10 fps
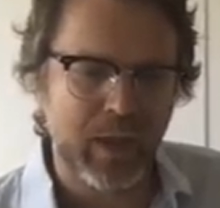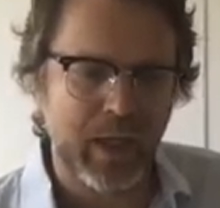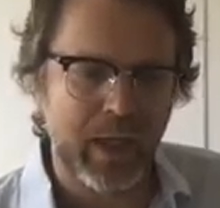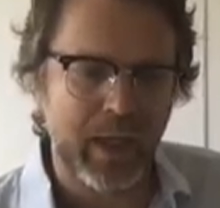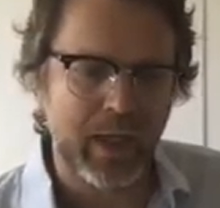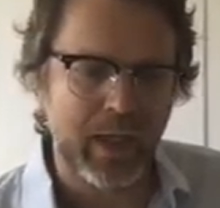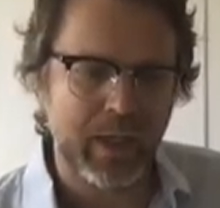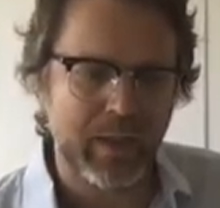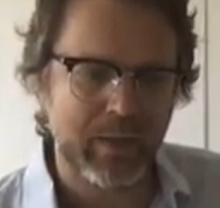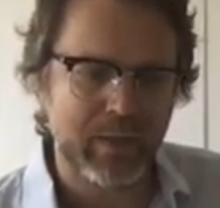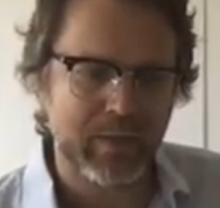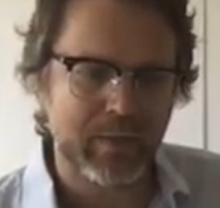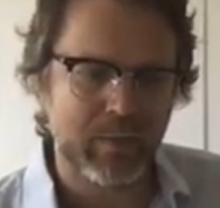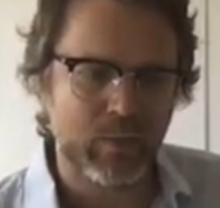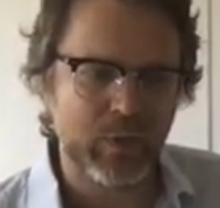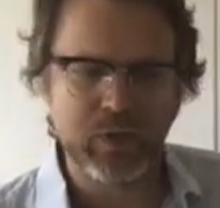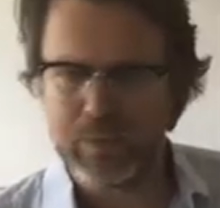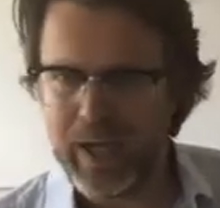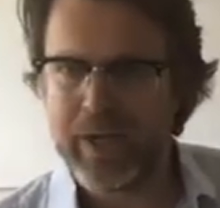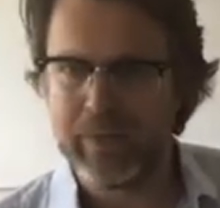and which is
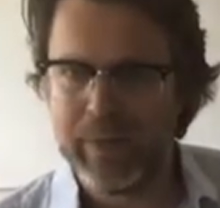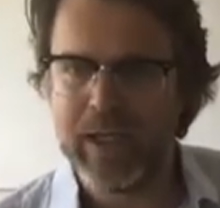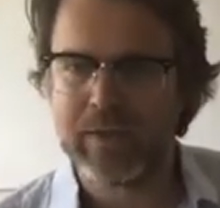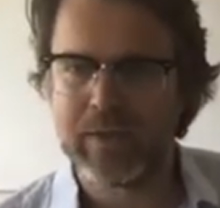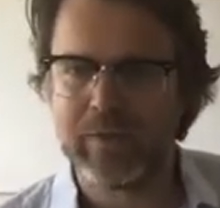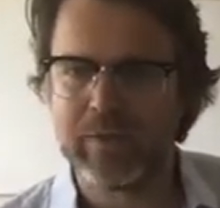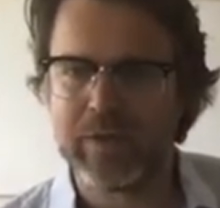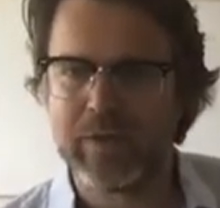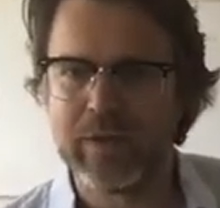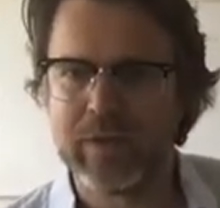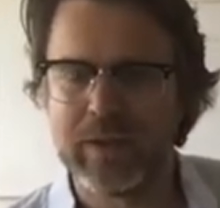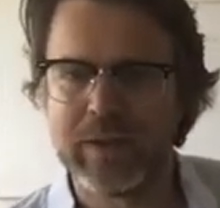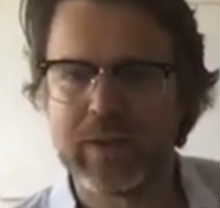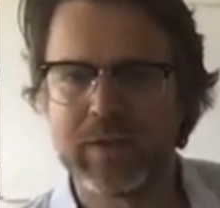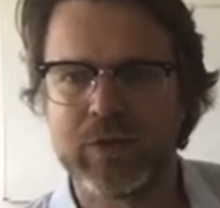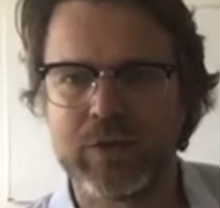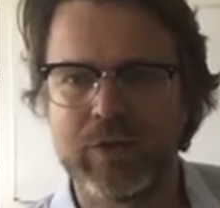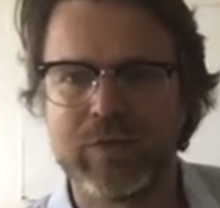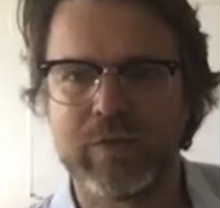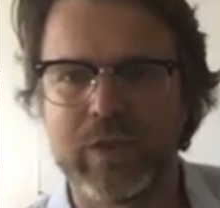part and parcel of the dissolution
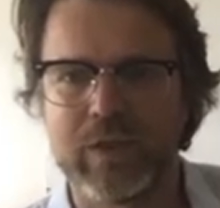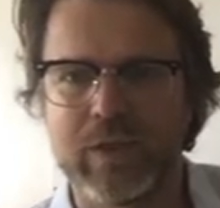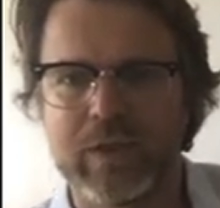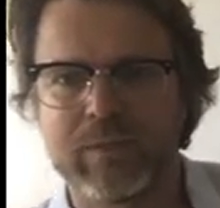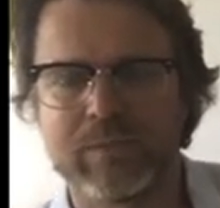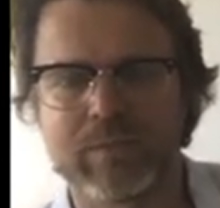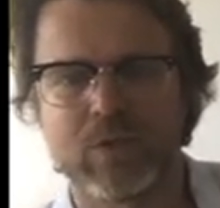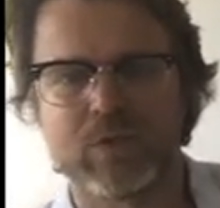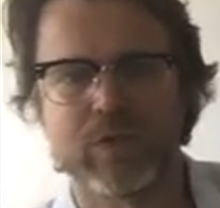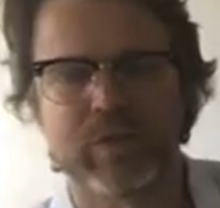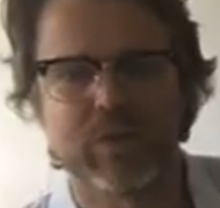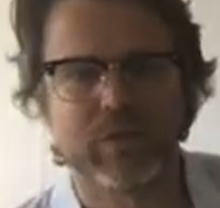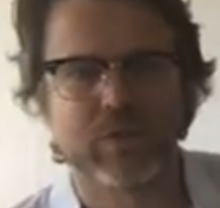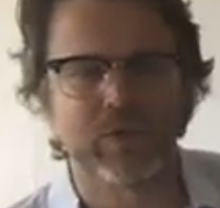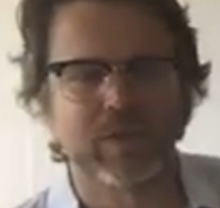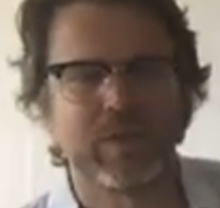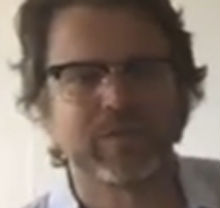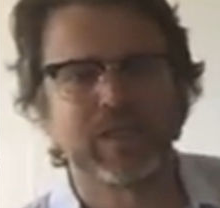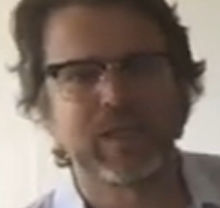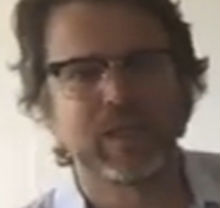of the socialist Yugoslav
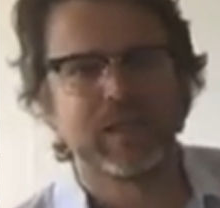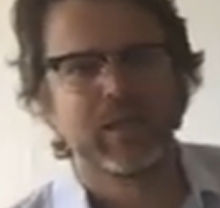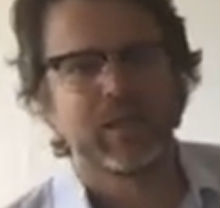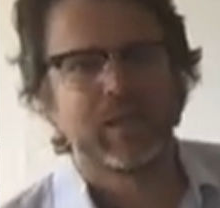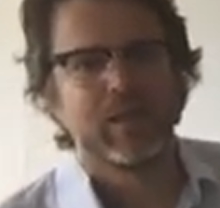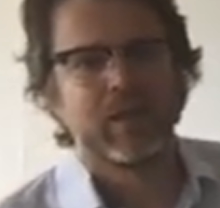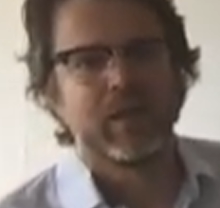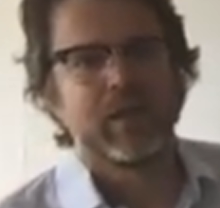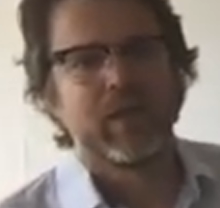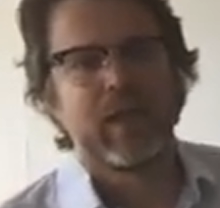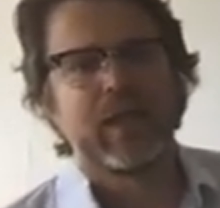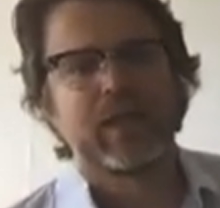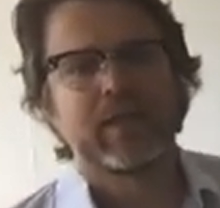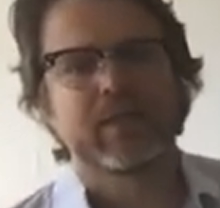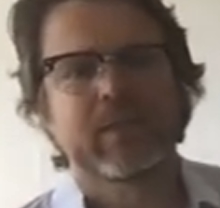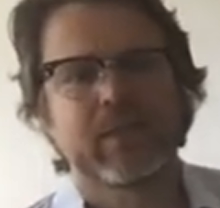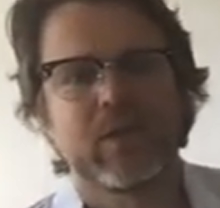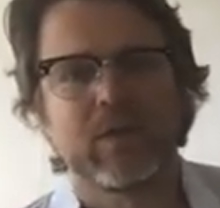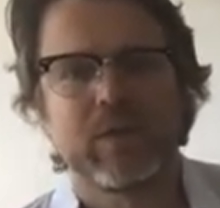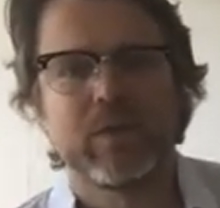state. And
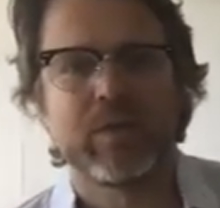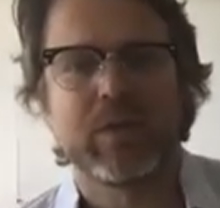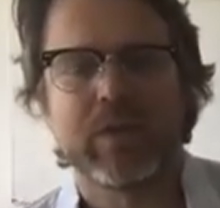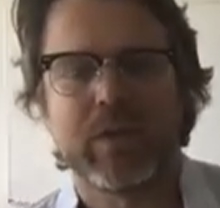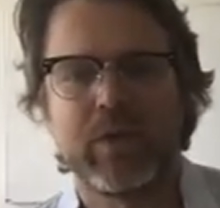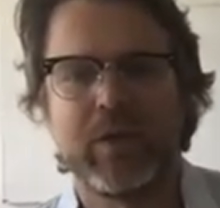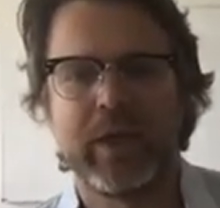so the Security